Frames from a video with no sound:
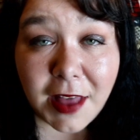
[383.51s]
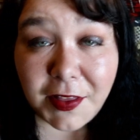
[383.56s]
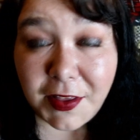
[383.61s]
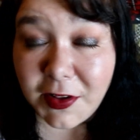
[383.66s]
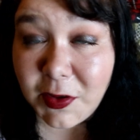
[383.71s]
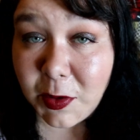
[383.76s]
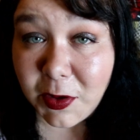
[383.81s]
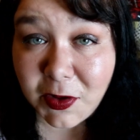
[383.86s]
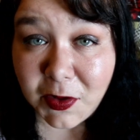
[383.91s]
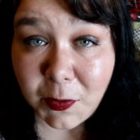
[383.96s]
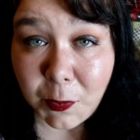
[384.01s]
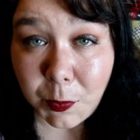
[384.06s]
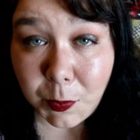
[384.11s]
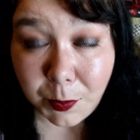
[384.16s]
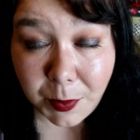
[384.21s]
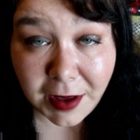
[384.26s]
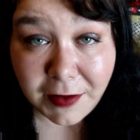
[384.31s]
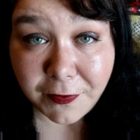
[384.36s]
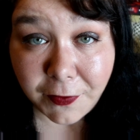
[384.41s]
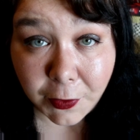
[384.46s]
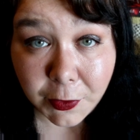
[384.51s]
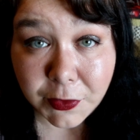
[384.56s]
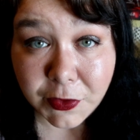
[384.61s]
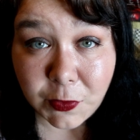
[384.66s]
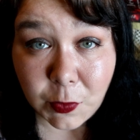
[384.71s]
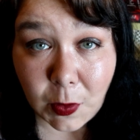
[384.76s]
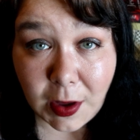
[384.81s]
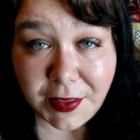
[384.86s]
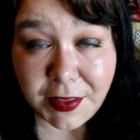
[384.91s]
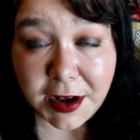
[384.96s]
This was my
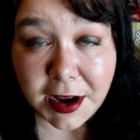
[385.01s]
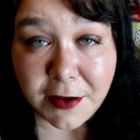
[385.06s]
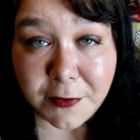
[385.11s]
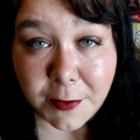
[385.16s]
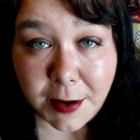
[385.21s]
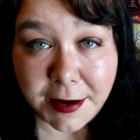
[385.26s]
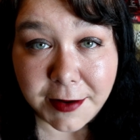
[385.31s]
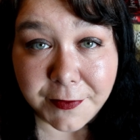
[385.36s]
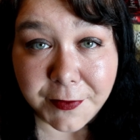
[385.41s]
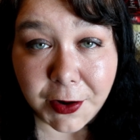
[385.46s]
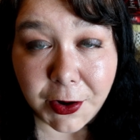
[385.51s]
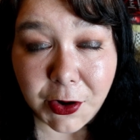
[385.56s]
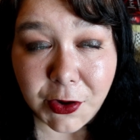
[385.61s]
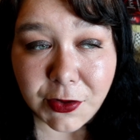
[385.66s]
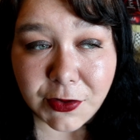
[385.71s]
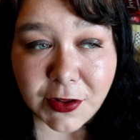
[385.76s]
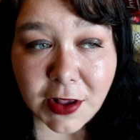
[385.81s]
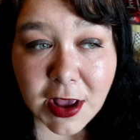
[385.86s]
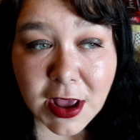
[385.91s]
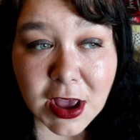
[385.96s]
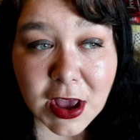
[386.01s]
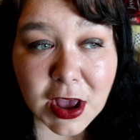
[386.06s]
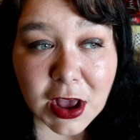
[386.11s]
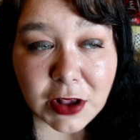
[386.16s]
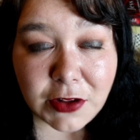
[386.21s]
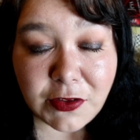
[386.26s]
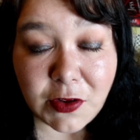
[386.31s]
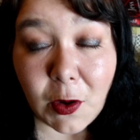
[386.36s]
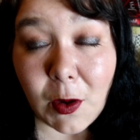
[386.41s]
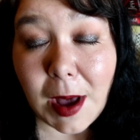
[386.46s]
first one that I've read of hers,
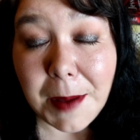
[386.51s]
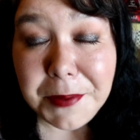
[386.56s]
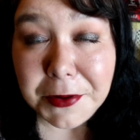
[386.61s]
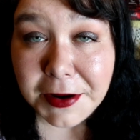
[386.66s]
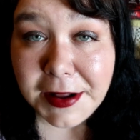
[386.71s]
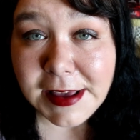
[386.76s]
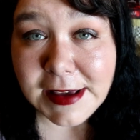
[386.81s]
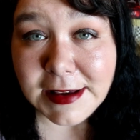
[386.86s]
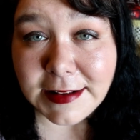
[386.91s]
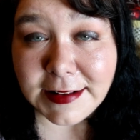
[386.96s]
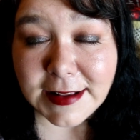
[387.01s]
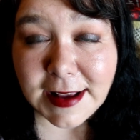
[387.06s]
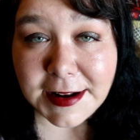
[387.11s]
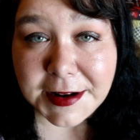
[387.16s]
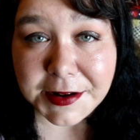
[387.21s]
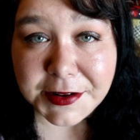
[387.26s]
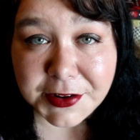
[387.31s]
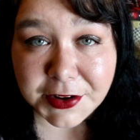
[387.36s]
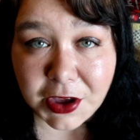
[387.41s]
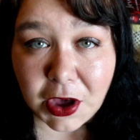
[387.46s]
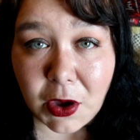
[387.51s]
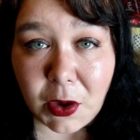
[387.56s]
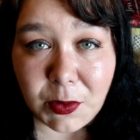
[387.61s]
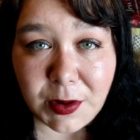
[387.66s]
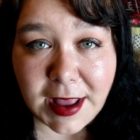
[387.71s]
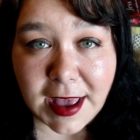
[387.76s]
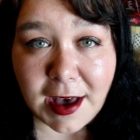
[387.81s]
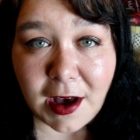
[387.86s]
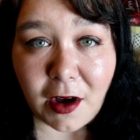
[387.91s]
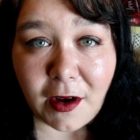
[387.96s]
so I'm pretty excited to go
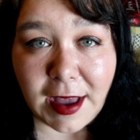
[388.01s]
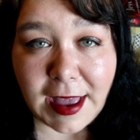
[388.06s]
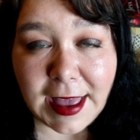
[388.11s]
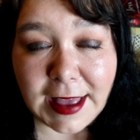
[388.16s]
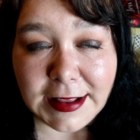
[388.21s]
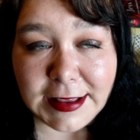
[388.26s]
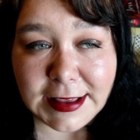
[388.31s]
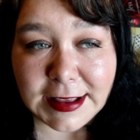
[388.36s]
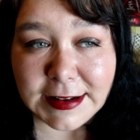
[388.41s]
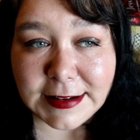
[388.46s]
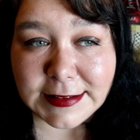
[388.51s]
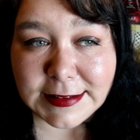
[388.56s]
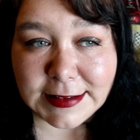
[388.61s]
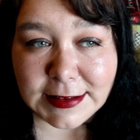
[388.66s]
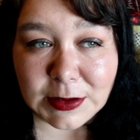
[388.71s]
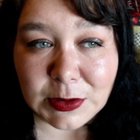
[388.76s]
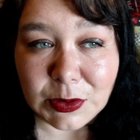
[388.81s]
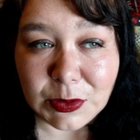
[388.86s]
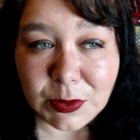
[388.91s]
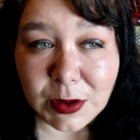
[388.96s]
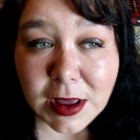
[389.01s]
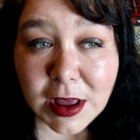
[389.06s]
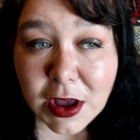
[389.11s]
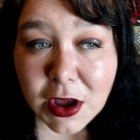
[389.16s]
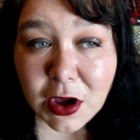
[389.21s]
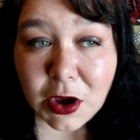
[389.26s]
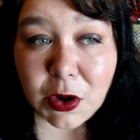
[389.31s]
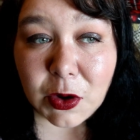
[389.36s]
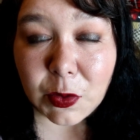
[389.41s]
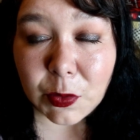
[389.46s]
now and get to
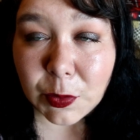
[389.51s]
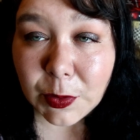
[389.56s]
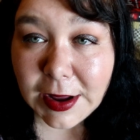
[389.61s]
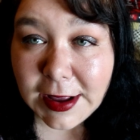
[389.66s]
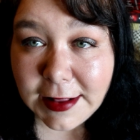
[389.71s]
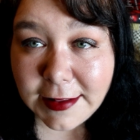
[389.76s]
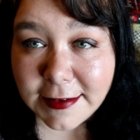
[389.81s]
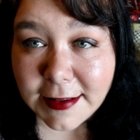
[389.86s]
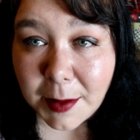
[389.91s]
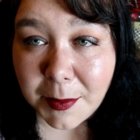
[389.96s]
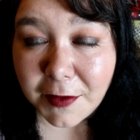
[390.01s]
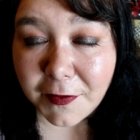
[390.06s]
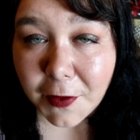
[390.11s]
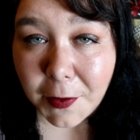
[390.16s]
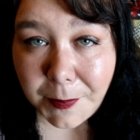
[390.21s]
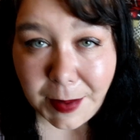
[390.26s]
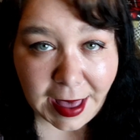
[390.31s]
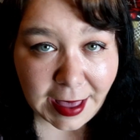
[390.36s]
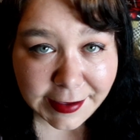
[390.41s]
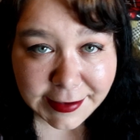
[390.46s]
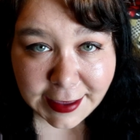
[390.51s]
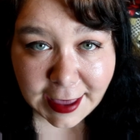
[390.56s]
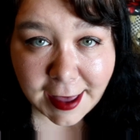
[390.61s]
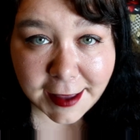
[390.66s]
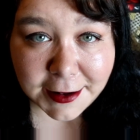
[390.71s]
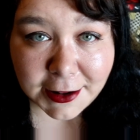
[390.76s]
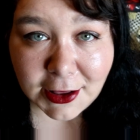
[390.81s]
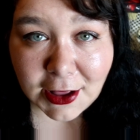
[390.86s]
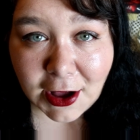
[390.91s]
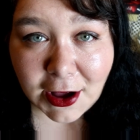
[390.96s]
read some of her back
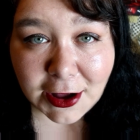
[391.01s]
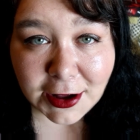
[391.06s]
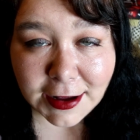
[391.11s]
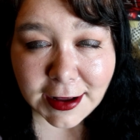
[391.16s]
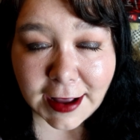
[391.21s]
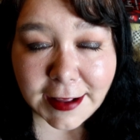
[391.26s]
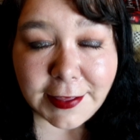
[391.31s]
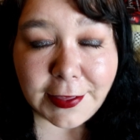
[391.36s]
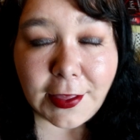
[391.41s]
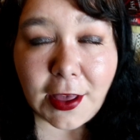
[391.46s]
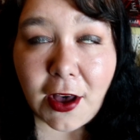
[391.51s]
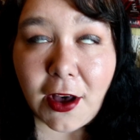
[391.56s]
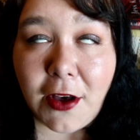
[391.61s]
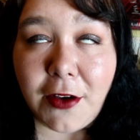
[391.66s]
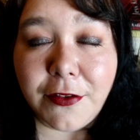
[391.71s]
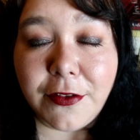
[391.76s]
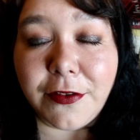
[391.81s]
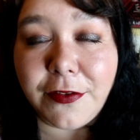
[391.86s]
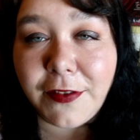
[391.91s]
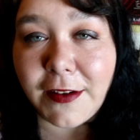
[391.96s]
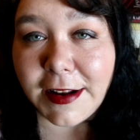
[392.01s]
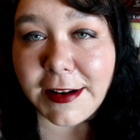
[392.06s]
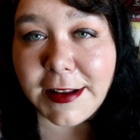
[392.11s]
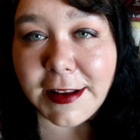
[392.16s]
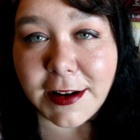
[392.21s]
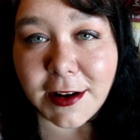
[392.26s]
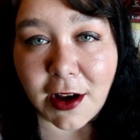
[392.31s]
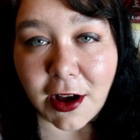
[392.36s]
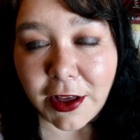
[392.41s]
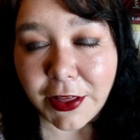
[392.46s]
catalog. I love
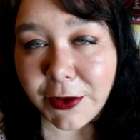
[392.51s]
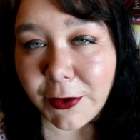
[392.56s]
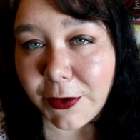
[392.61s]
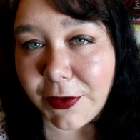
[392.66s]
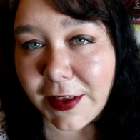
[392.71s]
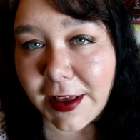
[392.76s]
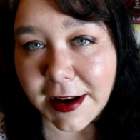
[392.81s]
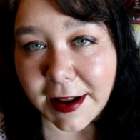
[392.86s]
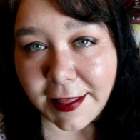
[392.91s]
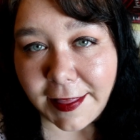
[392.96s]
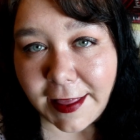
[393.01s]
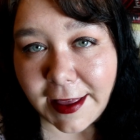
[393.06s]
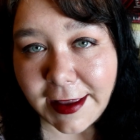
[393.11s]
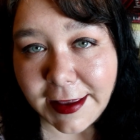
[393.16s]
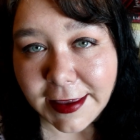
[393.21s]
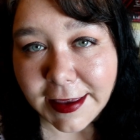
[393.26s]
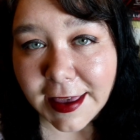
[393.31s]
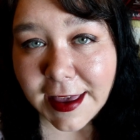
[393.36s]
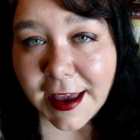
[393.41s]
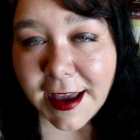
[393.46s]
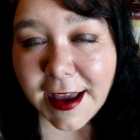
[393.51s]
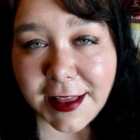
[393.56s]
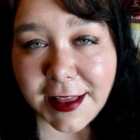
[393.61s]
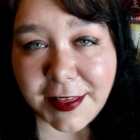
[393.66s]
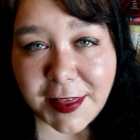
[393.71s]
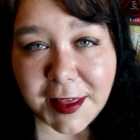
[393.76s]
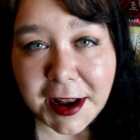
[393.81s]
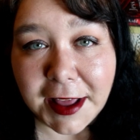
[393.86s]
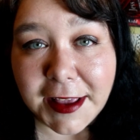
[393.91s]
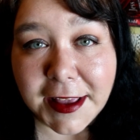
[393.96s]
finding an author that I like
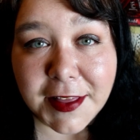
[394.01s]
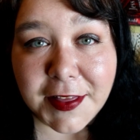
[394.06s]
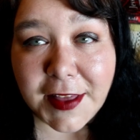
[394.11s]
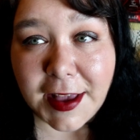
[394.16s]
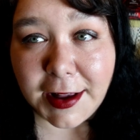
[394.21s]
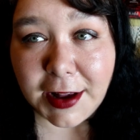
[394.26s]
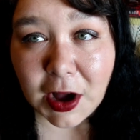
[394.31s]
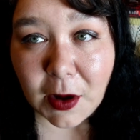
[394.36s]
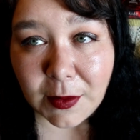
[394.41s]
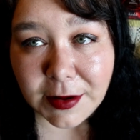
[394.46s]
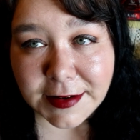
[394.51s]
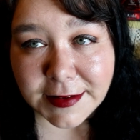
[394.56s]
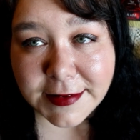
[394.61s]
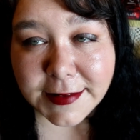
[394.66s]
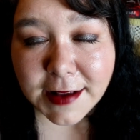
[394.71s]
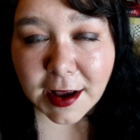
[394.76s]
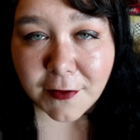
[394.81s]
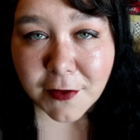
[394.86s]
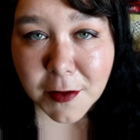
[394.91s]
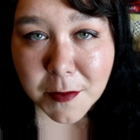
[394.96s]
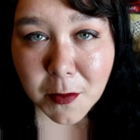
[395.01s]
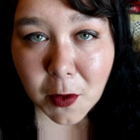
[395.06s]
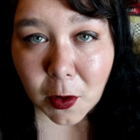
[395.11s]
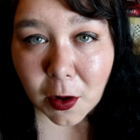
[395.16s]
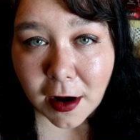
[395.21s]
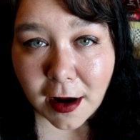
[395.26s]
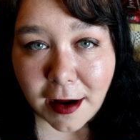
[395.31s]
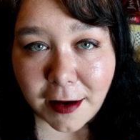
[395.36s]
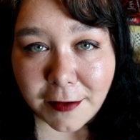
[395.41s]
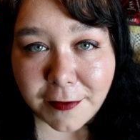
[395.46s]
that I can then go and discover
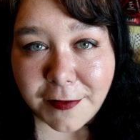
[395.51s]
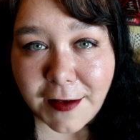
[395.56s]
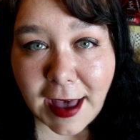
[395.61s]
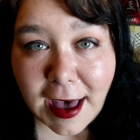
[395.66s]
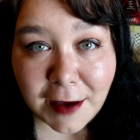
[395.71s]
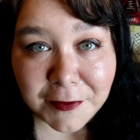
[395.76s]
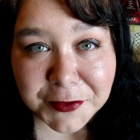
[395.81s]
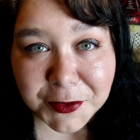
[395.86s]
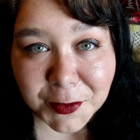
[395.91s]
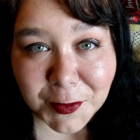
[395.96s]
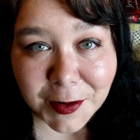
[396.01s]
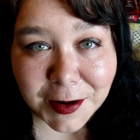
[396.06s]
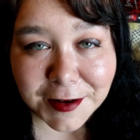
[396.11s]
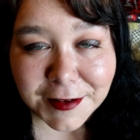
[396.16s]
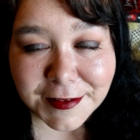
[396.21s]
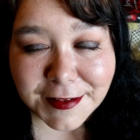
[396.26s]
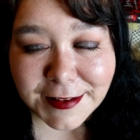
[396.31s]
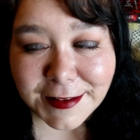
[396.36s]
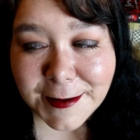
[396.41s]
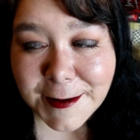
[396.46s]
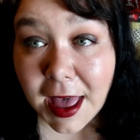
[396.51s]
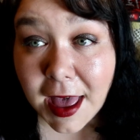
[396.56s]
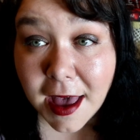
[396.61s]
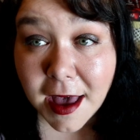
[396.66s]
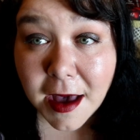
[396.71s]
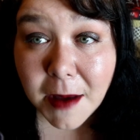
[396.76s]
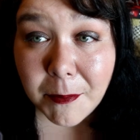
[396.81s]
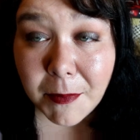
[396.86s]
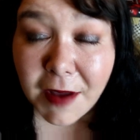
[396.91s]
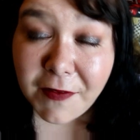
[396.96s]
more of afterwards.
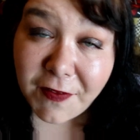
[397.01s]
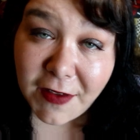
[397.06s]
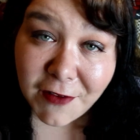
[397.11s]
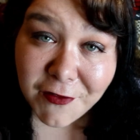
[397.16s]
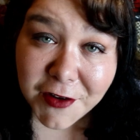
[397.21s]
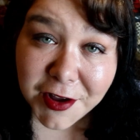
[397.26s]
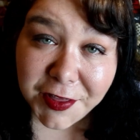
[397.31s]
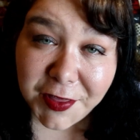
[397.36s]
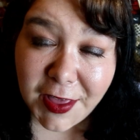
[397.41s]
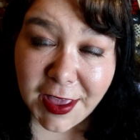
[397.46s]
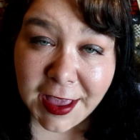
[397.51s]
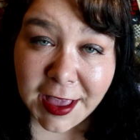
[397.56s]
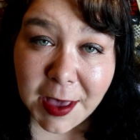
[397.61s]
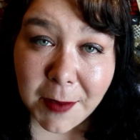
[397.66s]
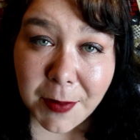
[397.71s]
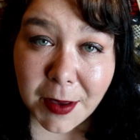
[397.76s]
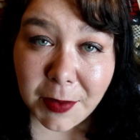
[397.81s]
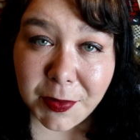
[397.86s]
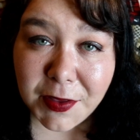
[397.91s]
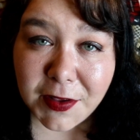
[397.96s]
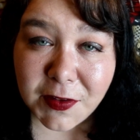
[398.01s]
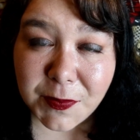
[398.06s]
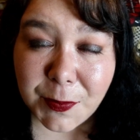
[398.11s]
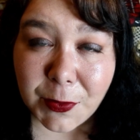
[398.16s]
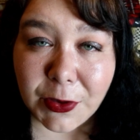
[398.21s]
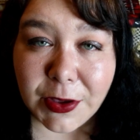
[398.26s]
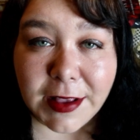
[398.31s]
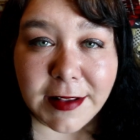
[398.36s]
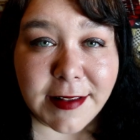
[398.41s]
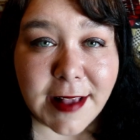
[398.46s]
My favorite thing about this
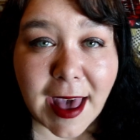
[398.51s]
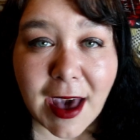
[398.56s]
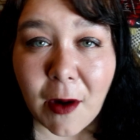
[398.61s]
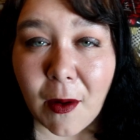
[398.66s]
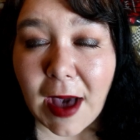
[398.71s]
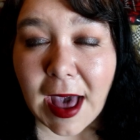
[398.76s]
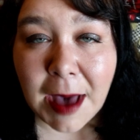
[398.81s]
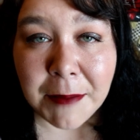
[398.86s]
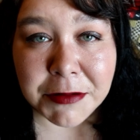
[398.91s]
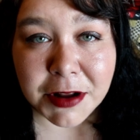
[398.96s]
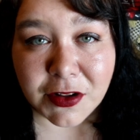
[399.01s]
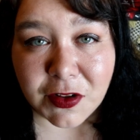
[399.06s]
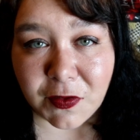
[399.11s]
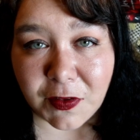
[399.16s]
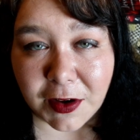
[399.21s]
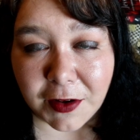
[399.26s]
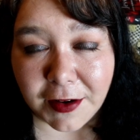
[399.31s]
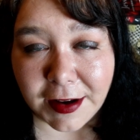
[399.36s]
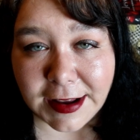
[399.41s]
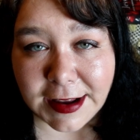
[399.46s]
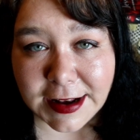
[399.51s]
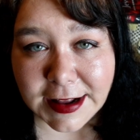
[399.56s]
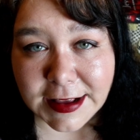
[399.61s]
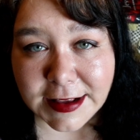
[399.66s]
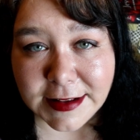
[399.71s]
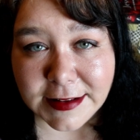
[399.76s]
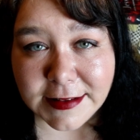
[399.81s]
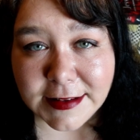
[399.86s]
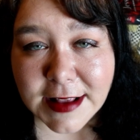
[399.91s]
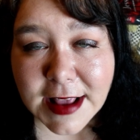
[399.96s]
book is how atmospheric it
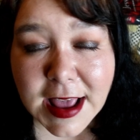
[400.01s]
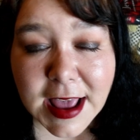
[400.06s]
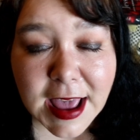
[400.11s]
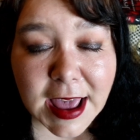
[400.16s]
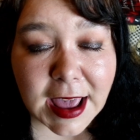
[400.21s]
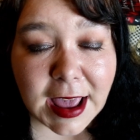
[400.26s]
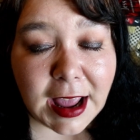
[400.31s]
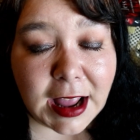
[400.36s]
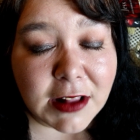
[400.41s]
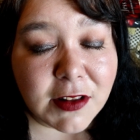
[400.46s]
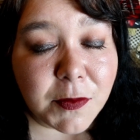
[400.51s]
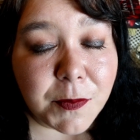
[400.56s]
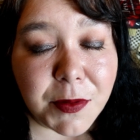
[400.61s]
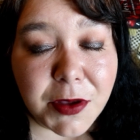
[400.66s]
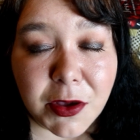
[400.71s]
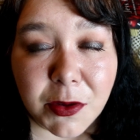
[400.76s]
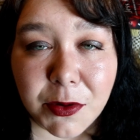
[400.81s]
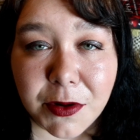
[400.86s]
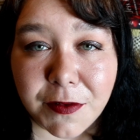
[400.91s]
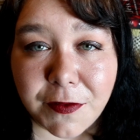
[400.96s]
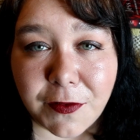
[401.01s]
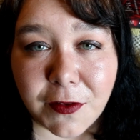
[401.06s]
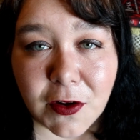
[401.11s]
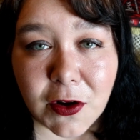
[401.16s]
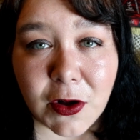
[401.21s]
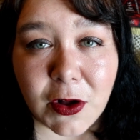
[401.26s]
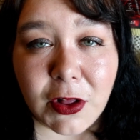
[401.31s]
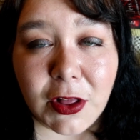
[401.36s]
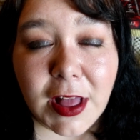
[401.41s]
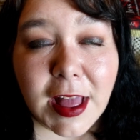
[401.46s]
is. It's
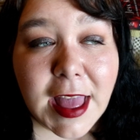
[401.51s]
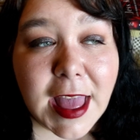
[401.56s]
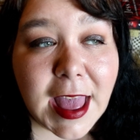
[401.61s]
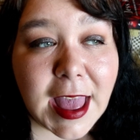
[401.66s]
beautiful.